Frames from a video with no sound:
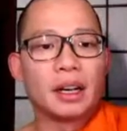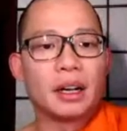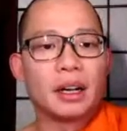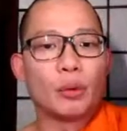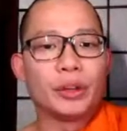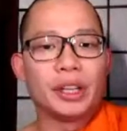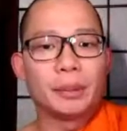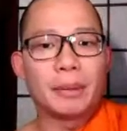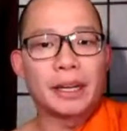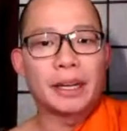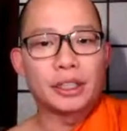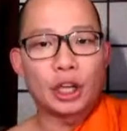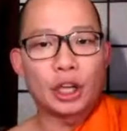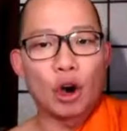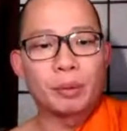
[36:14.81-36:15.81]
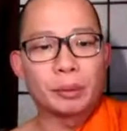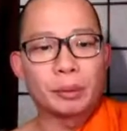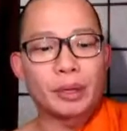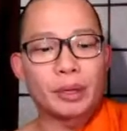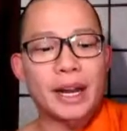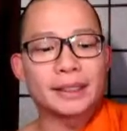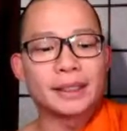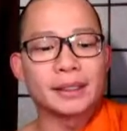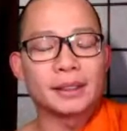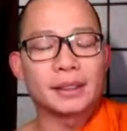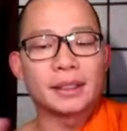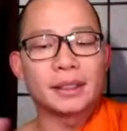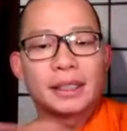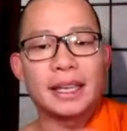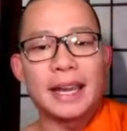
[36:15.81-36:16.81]
within my scope and
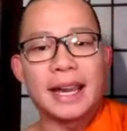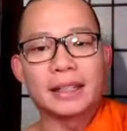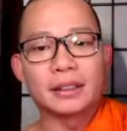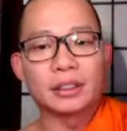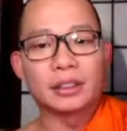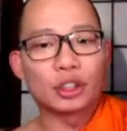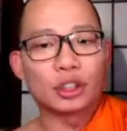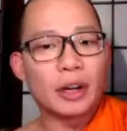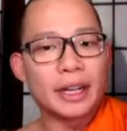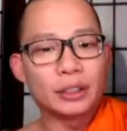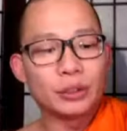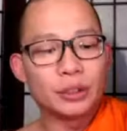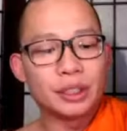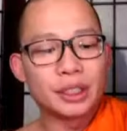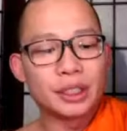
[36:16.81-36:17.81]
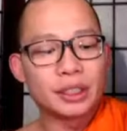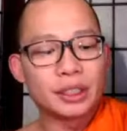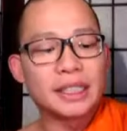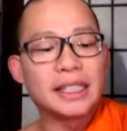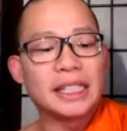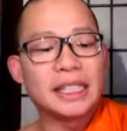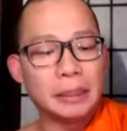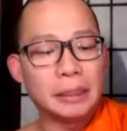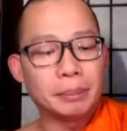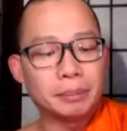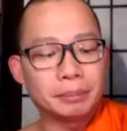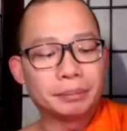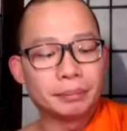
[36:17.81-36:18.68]
practice, and trying to just keep